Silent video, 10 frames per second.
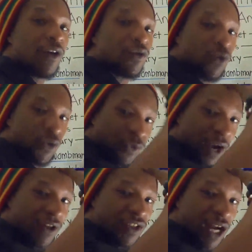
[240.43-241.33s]
to the
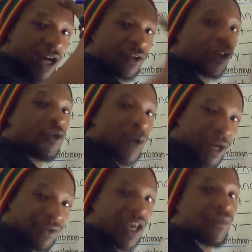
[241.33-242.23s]
crown chakra, because you have
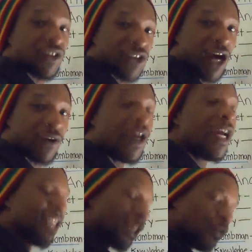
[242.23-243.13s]
7 chakras.
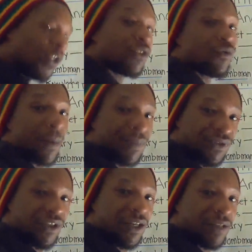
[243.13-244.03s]
This is what it's
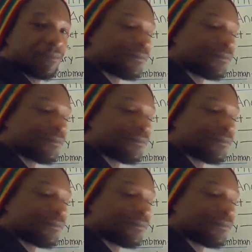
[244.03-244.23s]
representing.